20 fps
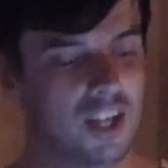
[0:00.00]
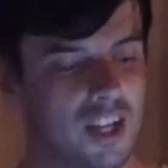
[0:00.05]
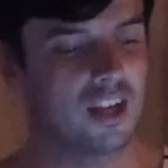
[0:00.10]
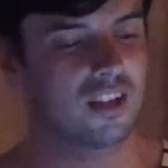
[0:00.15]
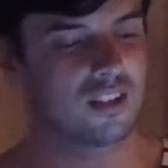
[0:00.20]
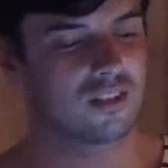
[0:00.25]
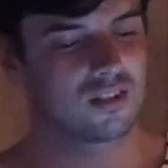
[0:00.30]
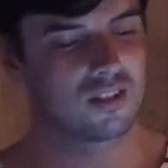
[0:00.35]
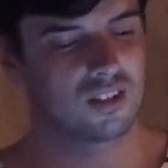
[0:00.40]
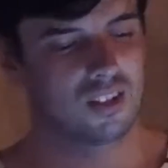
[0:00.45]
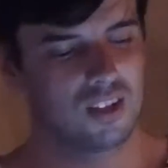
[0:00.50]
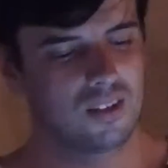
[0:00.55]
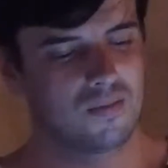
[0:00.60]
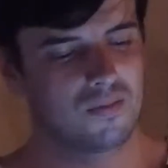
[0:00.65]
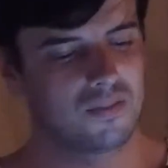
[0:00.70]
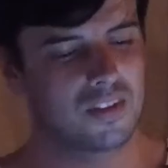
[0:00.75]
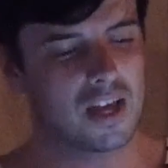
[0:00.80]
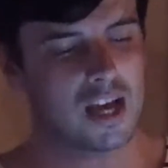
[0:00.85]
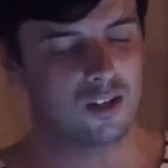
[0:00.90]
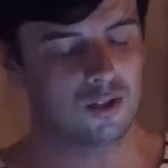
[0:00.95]
at it,
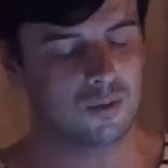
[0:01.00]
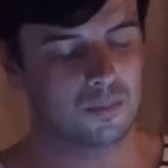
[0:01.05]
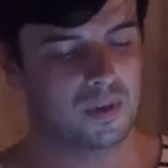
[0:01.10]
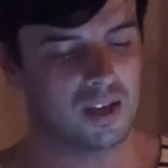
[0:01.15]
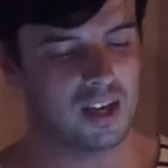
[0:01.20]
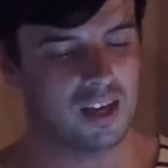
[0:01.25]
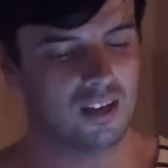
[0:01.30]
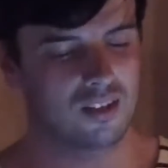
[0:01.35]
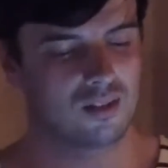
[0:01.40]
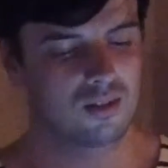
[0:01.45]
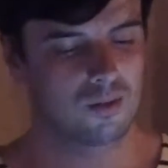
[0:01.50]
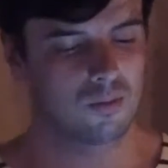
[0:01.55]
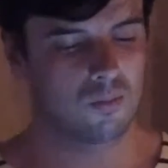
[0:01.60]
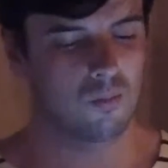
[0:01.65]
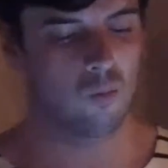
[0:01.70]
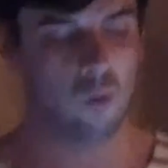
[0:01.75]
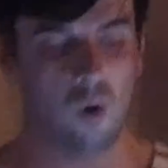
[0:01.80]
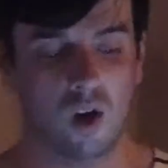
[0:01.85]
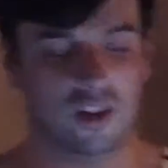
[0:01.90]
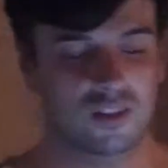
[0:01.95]
that would be
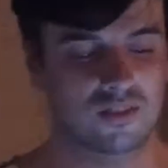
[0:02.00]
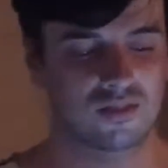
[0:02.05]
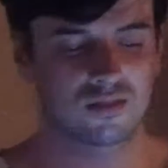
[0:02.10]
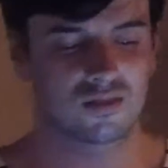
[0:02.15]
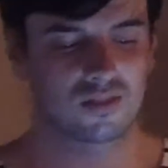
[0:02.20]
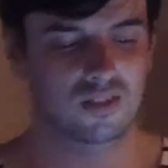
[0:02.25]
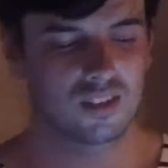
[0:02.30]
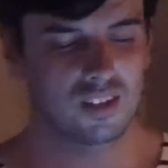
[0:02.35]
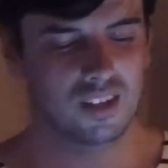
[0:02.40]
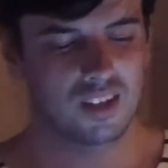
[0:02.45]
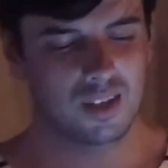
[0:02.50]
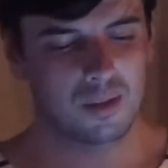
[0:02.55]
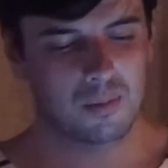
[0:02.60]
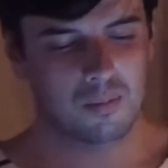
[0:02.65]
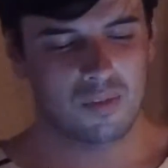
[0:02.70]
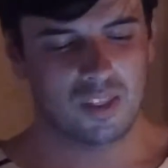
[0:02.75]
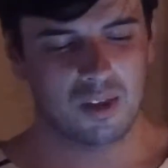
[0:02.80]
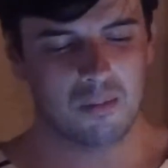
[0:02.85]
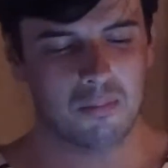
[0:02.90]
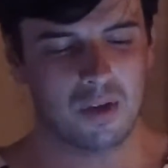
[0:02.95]

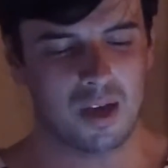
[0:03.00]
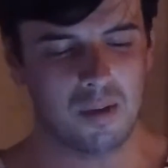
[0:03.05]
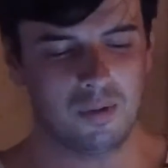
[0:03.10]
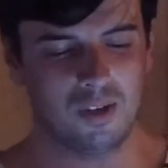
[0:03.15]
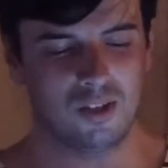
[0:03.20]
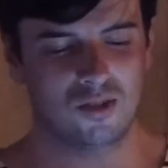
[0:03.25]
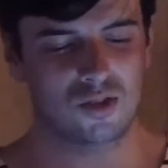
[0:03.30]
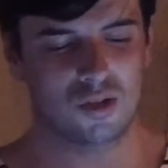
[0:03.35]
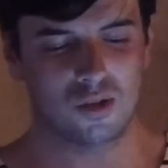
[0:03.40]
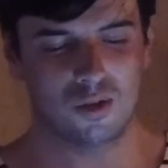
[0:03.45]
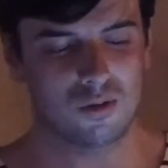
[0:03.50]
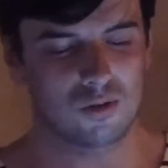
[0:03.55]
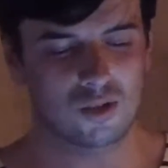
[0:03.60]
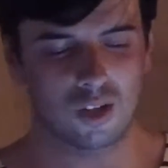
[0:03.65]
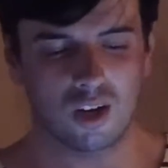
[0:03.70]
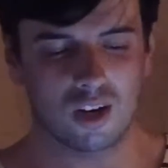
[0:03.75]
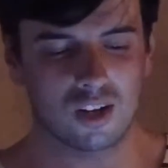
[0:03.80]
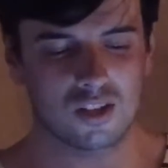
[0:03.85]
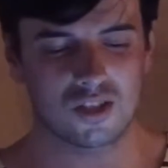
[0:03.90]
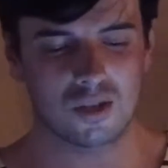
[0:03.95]
$1, maybe
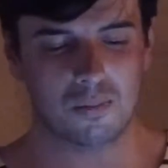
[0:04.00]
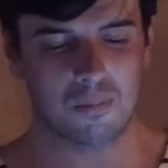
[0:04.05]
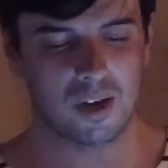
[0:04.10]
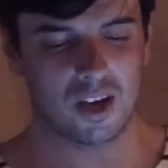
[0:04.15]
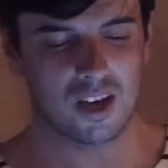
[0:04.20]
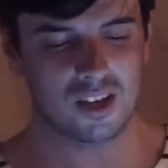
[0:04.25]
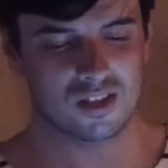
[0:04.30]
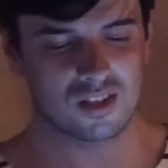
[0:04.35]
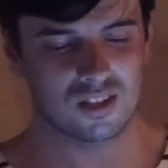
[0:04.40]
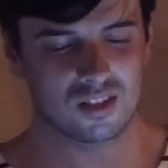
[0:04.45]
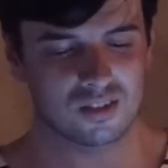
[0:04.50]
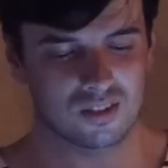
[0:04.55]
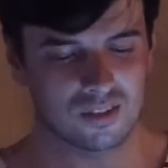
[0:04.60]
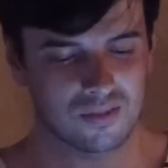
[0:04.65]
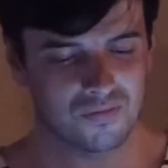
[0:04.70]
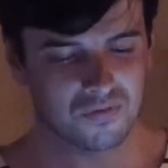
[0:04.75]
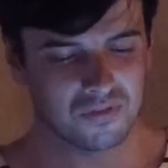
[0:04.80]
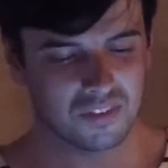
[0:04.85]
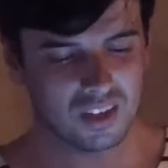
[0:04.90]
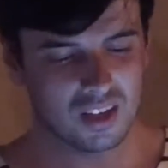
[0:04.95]
$2 a person,
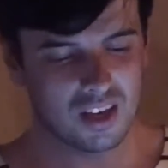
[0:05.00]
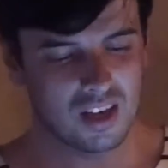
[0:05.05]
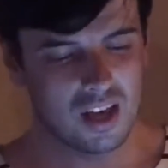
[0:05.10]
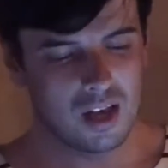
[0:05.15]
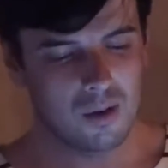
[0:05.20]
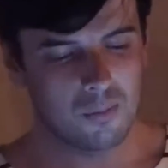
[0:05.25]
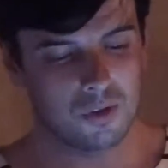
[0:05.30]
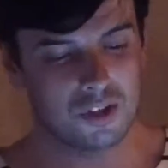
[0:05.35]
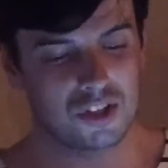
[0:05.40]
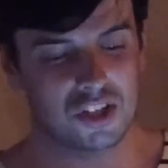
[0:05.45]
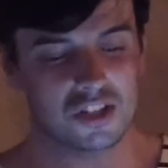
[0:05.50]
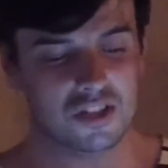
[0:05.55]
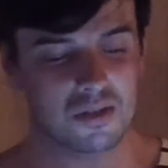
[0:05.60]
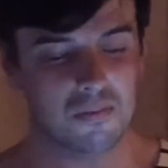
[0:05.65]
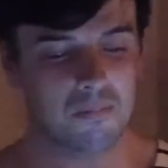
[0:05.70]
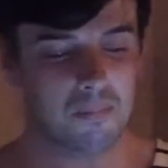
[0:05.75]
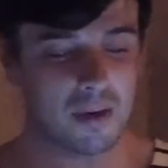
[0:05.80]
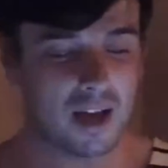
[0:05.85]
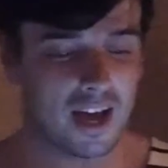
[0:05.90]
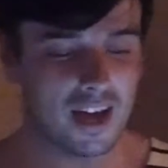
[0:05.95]
which
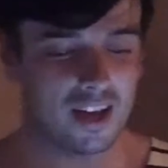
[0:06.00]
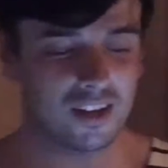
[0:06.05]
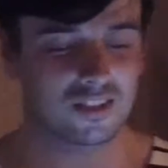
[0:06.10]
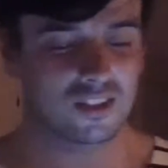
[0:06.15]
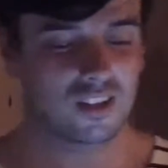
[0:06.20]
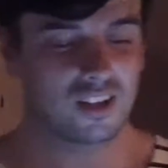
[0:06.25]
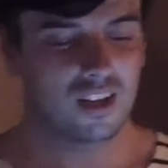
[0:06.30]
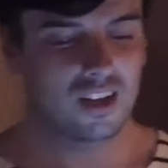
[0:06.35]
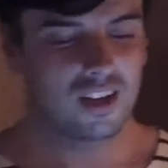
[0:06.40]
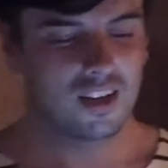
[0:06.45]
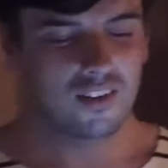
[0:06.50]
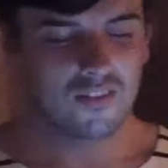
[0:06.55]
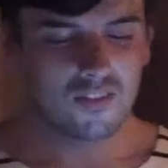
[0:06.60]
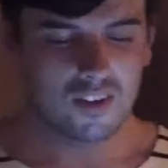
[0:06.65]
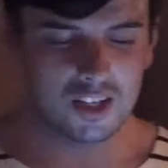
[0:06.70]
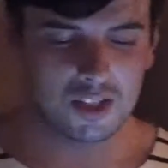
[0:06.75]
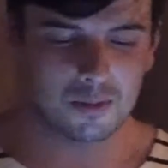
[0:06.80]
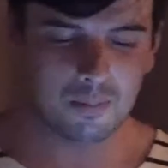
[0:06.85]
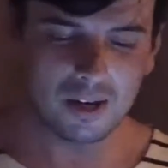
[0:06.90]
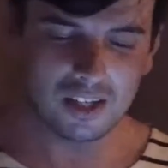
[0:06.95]
isn't bad,
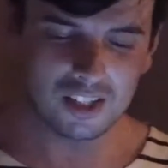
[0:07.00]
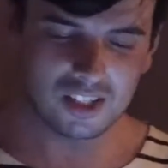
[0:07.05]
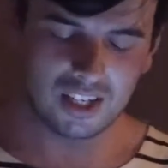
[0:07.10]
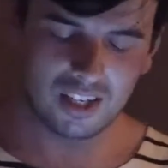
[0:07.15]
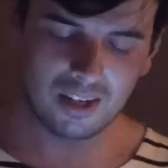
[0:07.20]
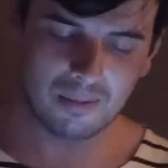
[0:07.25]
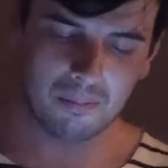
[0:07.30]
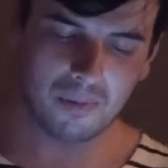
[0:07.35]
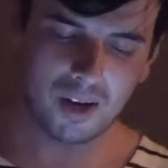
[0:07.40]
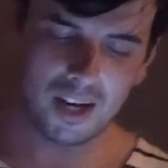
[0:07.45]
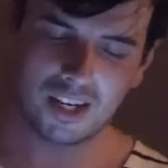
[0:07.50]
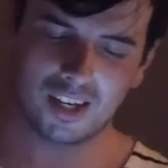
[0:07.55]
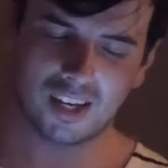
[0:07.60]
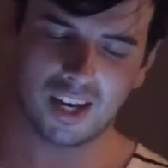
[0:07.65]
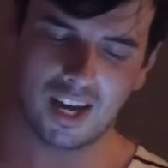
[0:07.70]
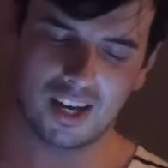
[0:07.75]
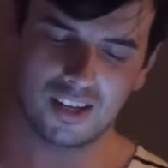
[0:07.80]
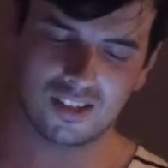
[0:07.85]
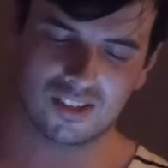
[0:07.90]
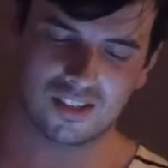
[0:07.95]
especially in my
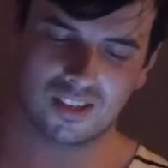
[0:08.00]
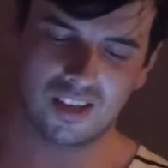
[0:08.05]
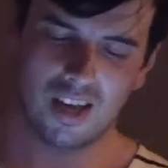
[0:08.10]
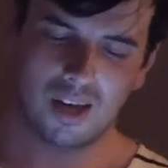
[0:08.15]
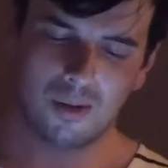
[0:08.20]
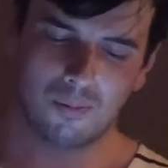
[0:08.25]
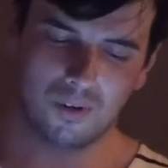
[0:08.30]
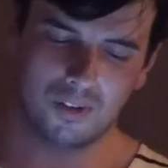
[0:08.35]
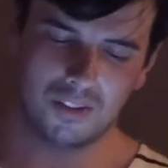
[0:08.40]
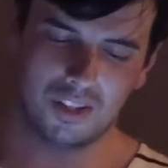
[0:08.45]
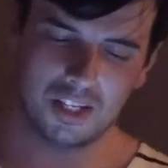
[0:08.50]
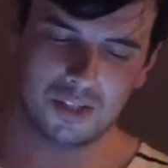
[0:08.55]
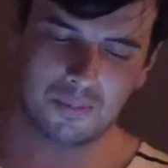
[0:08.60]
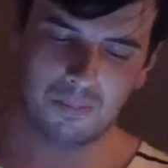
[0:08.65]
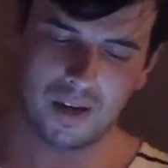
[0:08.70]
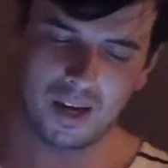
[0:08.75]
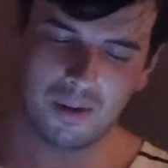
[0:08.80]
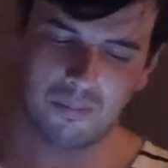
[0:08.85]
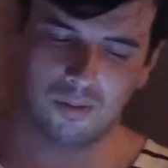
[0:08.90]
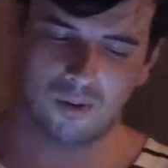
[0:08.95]
case, when these
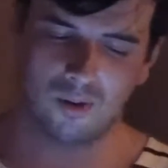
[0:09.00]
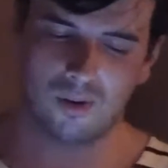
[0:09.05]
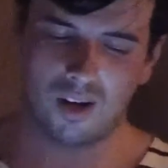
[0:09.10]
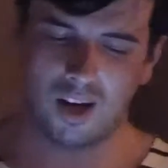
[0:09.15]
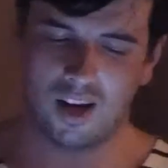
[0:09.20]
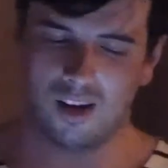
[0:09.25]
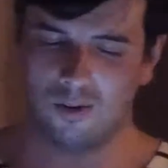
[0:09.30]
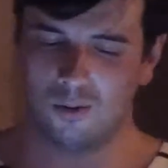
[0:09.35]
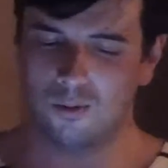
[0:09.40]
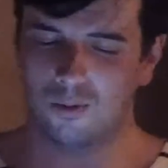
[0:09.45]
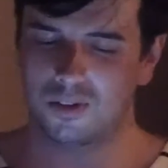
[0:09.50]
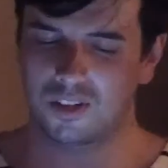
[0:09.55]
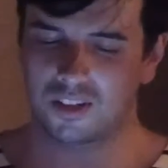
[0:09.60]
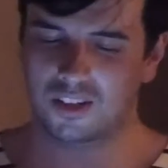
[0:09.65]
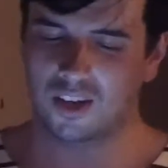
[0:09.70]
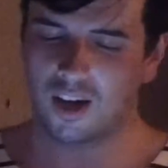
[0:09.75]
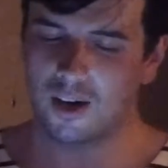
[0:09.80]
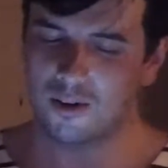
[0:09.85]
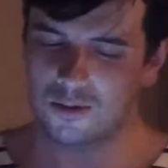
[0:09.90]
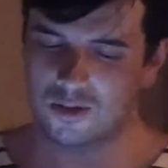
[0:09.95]
people are all the
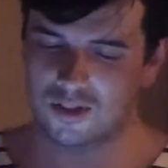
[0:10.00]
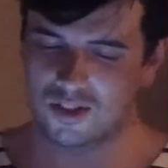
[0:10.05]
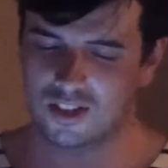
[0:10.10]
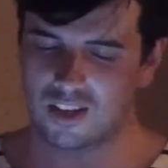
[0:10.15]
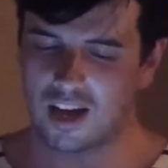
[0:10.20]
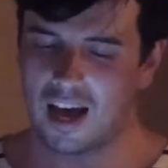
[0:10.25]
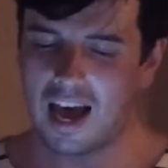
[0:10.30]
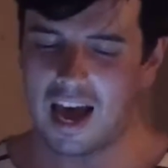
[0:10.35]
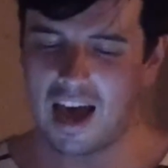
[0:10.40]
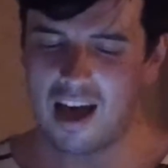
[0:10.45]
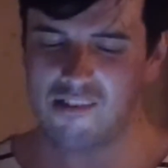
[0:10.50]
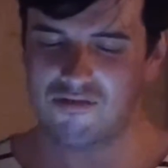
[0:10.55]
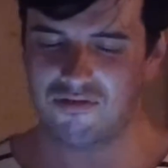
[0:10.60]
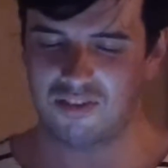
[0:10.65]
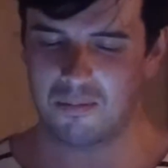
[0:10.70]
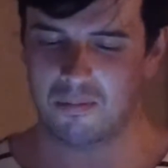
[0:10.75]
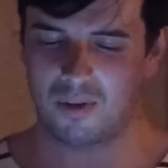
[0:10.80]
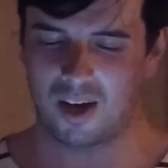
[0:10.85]
ghosts I have in